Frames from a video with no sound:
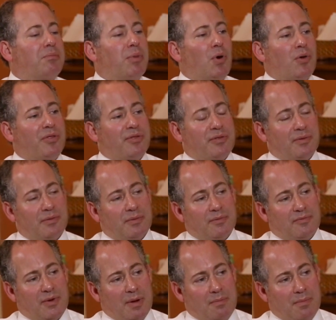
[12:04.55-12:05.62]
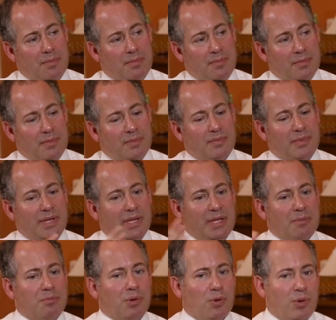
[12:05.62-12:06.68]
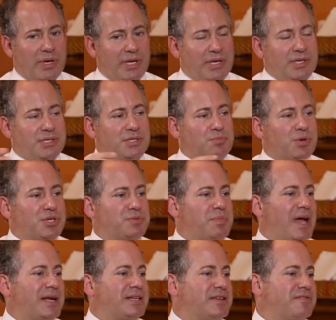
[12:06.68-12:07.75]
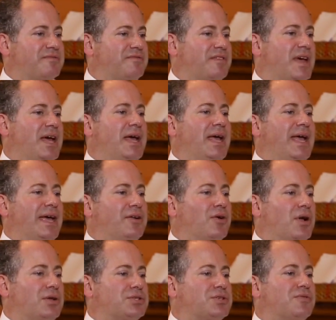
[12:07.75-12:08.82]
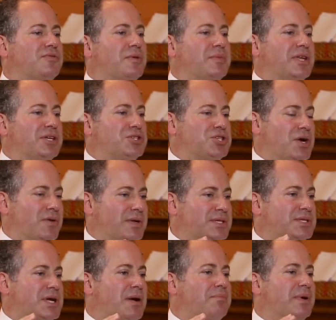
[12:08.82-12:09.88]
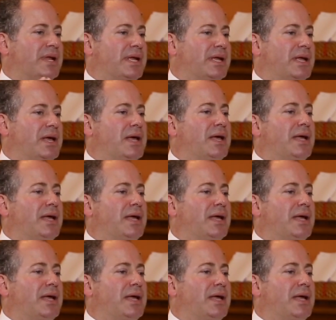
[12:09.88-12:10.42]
both from the employee's perspective and also from the insurance company,